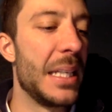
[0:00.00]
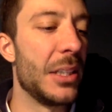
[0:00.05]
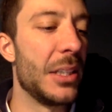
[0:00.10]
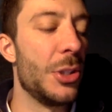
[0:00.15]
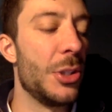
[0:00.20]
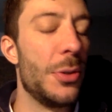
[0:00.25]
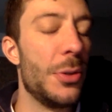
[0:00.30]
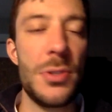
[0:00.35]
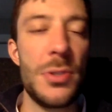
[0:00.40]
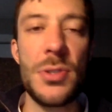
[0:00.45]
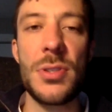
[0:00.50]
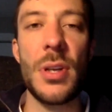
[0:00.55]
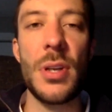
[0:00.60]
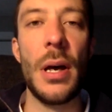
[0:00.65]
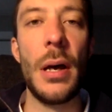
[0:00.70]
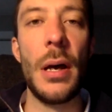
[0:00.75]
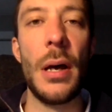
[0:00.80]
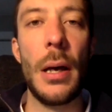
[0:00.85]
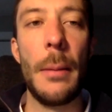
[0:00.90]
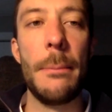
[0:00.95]
being used
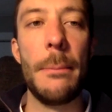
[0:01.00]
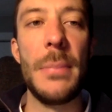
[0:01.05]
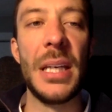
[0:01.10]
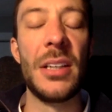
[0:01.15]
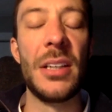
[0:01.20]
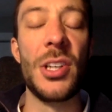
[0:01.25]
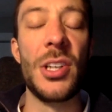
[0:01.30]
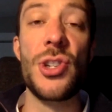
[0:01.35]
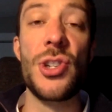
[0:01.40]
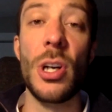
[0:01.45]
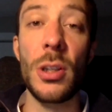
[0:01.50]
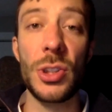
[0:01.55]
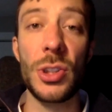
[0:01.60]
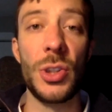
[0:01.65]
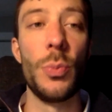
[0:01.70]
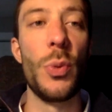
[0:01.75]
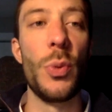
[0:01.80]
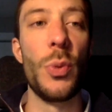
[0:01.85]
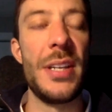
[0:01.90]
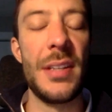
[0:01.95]
um, in
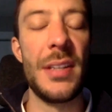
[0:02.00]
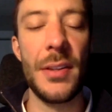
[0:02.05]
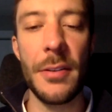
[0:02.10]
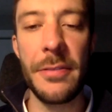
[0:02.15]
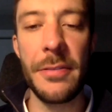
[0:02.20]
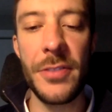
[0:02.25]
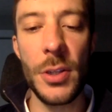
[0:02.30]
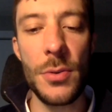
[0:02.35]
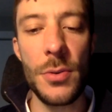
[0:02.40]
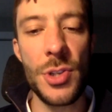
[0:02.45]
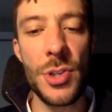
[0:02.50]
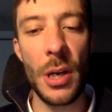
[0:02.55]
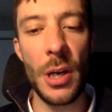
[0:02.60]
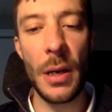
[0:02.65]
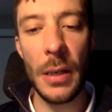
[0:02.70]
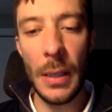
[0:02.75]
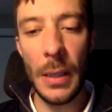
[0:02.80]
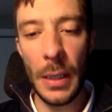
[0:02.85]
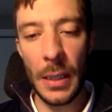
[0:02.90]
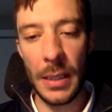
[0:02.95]
conjunction with in the
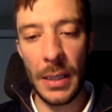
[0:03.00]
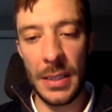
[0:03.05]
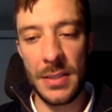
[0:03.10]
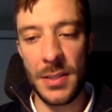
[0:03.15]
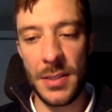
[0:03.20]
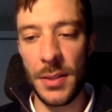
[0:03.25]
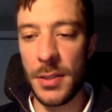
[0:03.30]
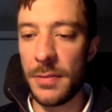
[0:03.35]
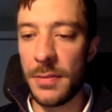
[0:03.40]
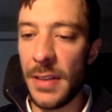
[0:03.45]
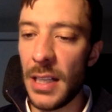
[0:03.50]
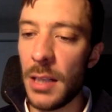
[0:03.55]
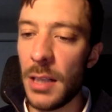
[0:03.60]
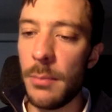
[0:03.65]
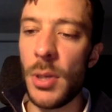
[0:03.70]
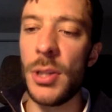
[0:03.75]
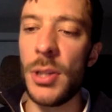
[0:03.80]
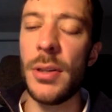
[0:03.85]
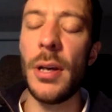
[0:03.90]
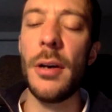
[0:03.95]
future is the
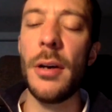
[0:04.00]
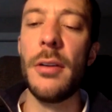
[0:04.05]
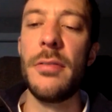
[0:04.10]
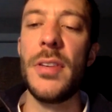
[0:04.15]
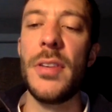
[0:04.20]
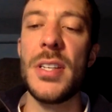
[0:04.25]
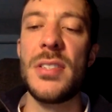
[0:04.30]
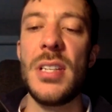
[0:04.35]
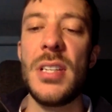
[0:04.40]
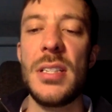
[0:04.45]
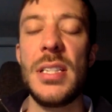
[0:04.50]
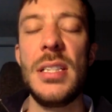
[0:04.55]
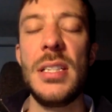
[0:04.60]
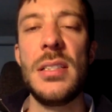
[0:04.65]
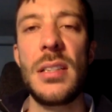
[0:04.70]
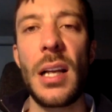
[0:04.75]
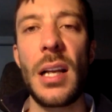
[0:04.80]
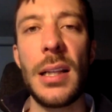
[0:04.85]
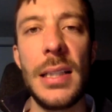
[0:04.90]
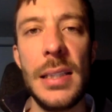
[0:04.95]
development of the
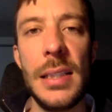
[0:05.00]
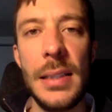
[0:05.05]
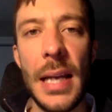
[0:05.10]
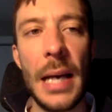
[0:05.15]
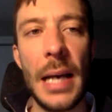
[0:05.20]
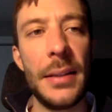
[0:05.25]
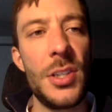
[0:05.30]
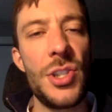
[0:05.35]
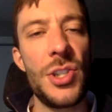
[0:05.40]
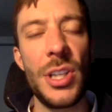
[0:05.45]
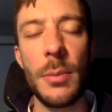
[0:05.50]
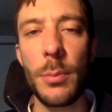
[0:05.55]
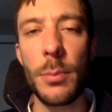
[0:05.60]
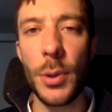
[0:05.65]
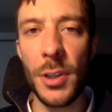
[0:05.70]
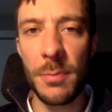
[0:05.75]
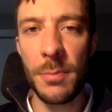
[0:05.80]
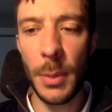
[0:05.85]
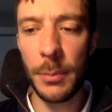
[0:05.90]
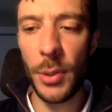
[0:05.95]
city's Clean Energy
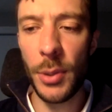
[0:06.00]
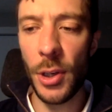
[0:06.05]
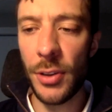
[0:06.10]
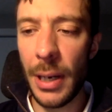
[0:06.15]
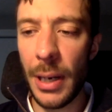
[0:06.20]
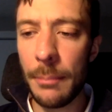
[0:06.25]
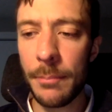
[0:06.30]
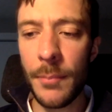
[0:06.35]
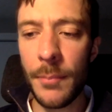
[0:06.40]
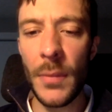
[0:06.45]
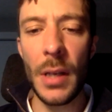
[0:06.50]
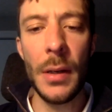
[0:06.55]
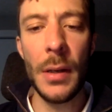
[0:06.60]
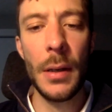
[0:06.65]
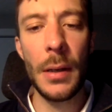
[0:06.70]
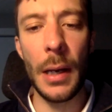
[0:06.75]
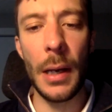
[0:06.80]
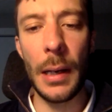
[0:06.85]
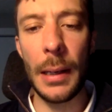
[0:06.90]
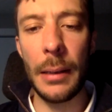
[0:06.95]
Improvement Program.
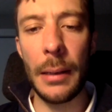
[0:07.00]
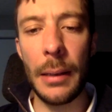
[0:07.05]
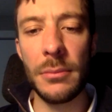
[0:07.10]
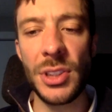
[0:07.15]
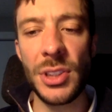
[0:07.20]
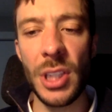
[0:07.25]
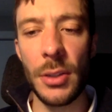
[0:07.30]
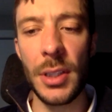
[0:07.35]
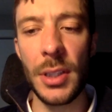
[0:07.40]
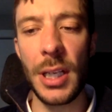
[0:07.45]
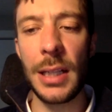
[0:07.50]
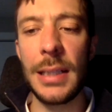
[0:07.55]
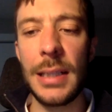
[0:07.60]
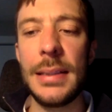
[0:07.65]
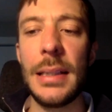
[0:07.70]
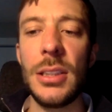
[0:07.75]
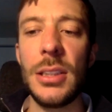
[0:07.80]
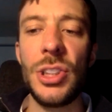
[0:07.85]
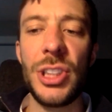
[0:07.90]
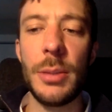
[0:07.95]
Um, so the
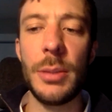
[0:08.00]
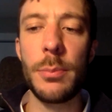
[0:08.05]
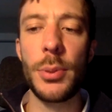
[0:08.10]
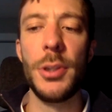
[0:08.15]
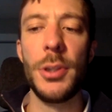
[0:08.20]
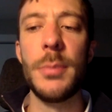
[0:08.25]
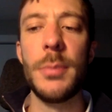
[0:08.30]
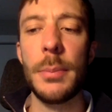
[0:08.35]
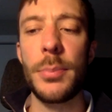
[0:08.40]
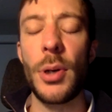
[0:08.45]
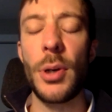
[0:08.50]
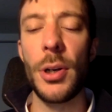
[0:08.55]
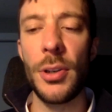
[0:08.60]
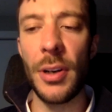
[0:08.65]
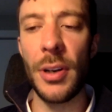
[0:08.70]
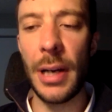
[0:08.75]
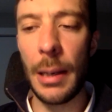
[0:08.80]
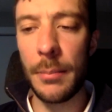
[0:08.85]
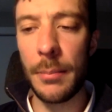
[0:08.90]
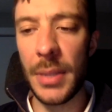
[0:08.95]
Clean Energy Improvement
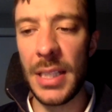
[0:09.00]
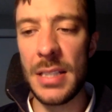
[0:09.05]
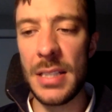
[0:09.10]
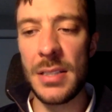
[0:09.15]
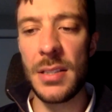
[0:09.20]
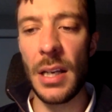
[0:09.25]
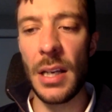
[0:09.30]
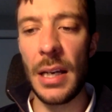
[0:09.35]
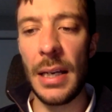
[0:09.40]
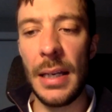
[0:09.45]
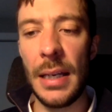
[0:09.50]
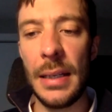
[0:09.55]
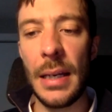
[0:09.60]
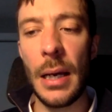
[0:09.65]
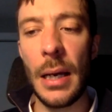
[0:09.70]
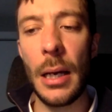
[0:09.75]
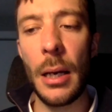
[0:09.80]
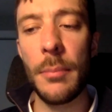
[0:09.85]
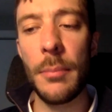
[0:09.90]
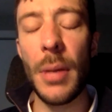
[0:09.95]
Program is
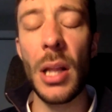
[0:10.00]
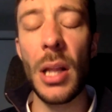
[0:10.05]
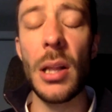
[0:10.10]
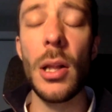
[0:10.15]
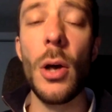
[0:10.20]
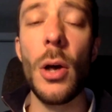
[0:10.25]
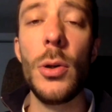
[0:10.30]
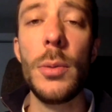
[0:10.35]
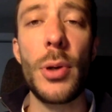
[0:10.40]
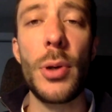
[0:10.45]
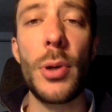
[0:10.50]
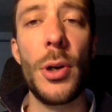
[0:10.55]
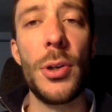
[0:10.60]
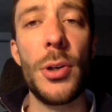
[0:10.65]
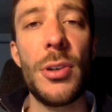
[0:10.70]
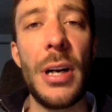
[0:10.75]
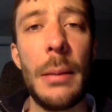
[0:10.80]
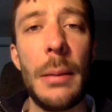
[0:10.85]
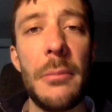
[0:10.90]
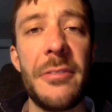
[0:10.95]
a, um, a loan
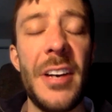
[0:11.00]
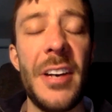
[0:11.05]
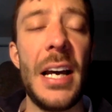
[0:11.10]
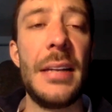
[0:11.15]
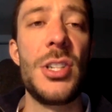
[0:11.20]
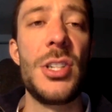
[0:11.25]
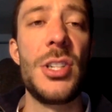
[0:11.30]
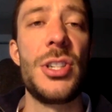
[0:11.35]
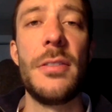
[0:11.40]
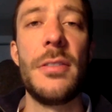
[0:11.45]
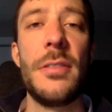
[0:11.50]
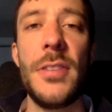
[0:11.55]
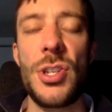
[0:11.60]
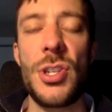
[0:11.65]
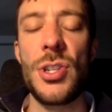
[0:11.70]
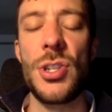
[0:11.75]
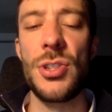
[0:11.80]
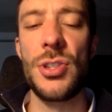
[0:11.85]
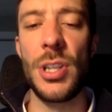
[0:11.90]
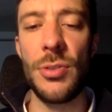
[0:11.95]
program for energy
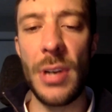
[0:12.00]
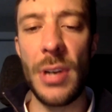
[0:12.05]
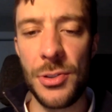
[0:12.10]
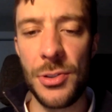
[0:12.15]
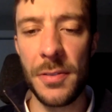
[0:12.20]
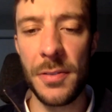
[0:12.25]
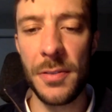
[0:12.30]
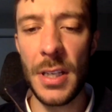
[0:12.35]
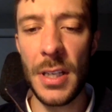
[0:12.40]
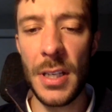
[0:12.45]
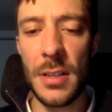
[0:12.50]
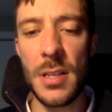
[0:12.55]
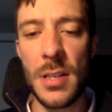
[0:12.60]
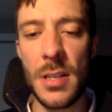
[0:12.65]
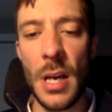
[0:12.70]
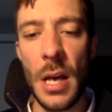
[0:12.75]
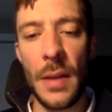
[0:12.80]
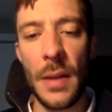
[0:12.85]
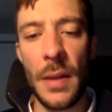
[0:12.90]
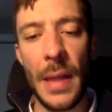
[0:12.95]
efficiency
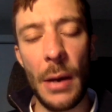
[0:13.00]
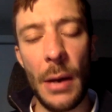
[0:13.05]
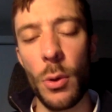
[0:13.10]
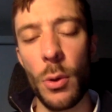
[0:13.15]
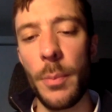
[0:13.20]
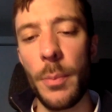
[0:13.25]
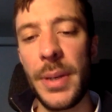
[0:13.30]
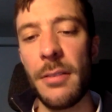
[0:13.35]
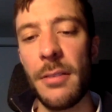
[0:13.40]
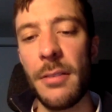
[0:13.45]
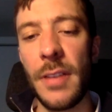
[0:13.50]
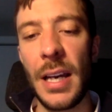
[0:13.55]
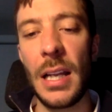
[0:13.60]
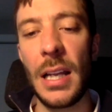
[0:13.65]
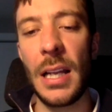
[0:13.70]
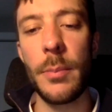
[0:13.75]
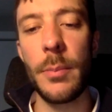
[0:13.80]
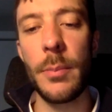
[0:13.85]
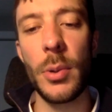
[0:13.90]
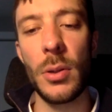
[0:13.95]
retrofits that will be
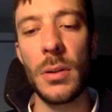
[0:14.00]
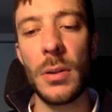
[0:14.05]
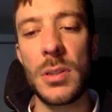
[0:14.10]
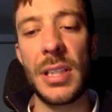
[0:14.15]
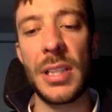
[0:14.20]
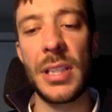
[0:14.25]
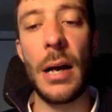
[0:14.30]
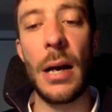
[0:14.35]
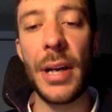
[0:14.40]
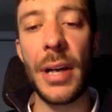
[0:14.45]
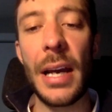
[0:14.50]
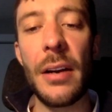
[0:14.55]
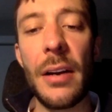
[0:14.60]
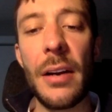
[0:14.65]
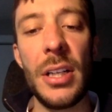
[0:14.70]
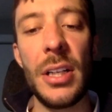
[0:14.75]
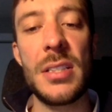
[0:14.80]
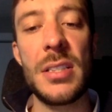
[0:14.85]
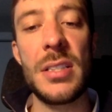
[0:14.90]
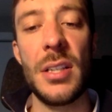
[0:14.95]
available to
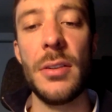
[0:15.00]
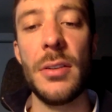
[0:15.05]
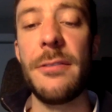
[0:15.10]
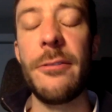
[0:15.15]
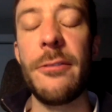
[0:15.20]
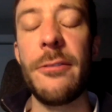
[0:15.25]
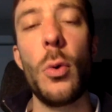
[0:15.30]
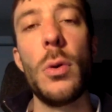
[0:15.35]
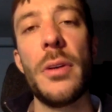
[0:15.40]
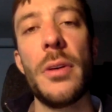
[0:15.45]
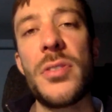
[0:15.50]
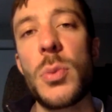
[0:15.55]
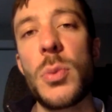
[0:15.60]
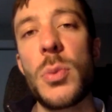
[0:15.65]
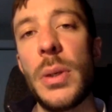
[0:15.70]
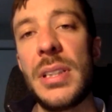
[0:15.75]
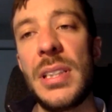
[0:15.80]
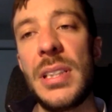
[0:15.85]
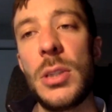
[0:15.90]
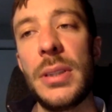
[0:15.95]
Calgarians in the fall of
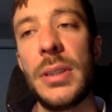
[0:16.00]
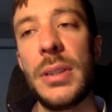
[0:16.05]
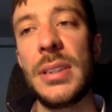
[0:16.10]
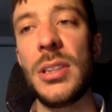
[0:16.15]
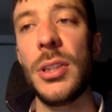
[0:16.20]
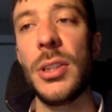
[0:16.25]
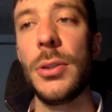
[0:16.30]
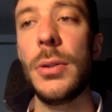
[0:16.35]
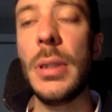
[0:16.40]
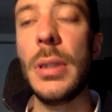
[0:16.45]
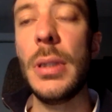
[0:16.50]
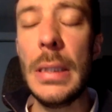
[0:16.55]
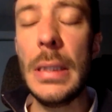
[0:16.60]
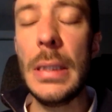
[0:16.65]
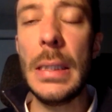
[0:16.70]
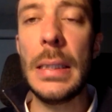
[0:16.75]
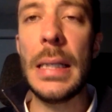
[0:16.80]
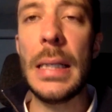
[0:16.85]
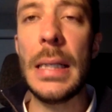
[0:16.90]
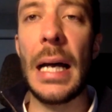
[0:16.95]
twenty twenty-two.
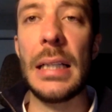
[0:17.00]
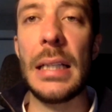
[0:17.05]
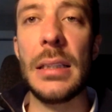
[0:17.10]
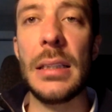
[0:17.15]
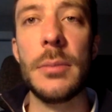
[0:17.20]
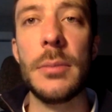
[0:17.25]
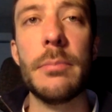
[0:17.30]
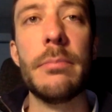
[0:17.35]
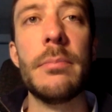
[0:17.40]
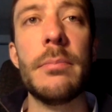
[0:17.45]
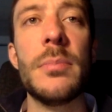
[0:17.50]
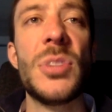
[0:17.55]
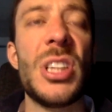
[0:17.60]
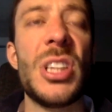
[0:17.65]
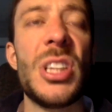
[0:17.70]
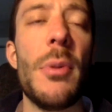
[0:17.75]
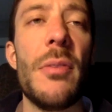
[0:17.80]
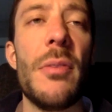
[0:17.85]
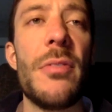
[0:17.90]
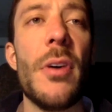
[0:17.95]
And
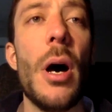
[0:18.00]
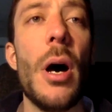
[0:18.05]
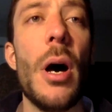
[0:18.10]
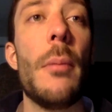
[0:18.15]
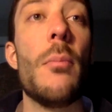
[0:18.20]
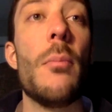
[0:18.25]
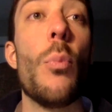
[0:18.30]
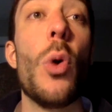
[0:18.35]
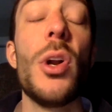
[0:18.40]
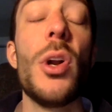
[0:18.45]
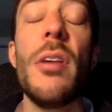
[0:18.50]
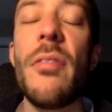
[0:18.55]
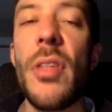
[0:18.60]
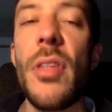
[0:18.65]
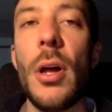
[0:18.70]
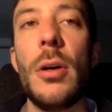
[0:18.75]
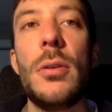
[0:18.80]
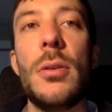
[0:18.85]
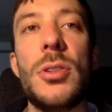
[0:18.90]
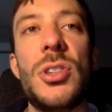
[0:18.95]
some of um, one of
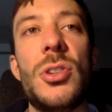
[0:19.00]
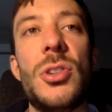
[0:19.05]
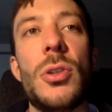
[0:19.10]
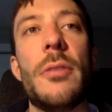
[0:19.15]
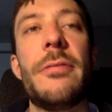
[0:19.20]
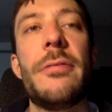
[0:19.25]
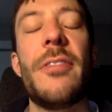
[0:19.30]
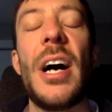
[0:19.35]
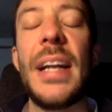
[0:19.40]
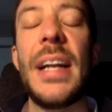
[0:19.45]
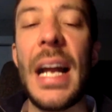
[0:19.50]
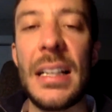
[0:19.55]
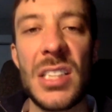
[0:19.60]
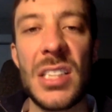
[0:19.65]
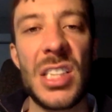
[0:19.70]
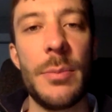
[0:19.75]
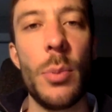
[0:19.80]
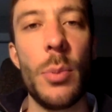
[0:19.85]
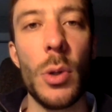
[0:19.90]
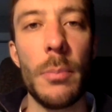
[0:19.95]
those
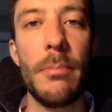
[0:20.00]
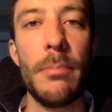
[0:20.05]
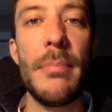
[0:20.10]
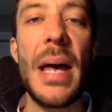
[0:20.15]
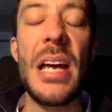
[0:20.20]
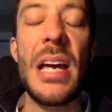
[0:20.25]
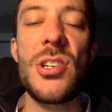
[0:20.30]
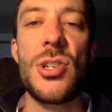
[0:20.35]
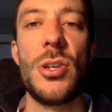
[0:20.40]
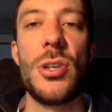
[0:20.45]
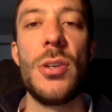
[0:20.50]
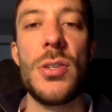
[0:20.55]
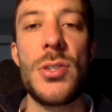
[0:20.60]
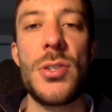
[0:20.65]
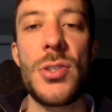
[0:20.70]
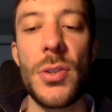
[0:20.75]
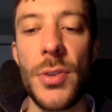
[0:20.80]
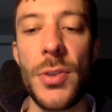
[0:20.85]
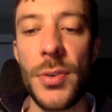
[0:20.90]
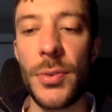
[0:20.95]
financeable measures
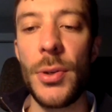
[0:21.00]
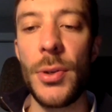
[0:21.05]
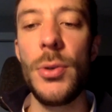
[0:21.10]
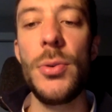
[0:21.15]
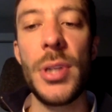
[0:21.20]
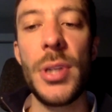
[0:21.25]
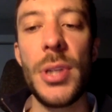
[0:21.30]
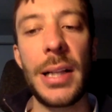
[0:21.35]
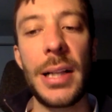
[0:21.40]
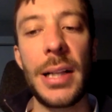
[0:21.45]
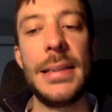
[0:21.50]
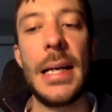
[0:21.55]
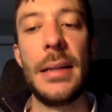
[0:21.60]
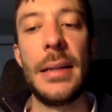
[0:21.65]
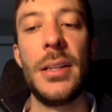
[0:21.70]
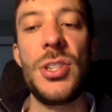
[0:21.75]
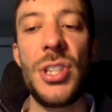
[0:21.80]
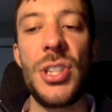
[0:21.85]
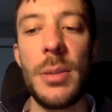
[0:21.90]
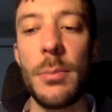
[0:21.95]
through the Clean
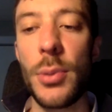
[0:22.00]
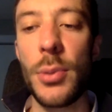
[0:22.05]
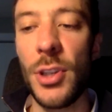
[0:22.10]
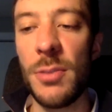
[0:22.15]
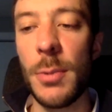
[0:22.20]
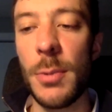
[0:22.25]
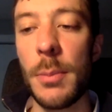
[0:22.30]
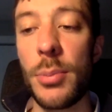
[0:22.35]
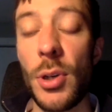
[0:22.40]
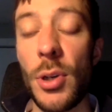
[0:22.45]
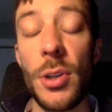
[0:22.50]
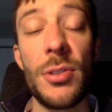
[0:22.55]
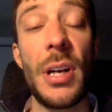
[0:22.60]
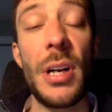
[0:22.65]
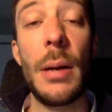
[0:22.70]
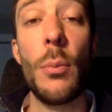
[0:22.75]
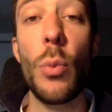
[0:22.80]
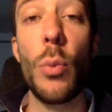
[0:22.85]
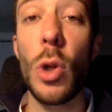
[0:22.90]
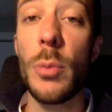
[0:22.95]
Energy Improvement
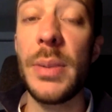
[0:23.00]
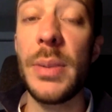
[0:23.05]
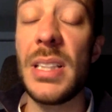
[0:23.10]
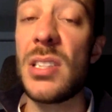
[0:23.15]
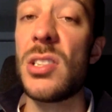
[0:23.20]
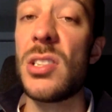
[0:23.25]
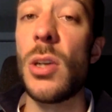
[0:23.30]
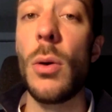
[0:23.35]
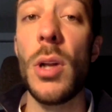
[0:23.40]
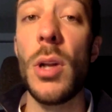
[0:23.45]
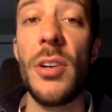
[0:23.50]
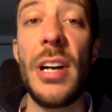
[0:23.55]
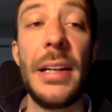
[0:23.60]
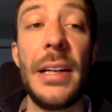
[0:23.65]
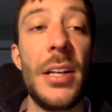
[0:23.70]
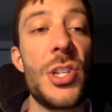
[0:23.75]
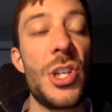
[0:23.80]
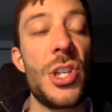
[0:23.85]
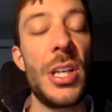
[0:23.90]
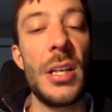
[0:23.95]
Program will be solar
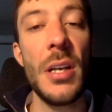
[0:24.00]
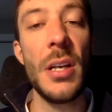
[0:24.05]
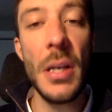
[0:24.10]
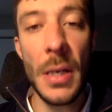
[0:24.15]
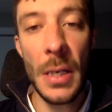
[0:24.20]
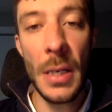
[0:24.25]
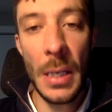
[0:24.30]
energy.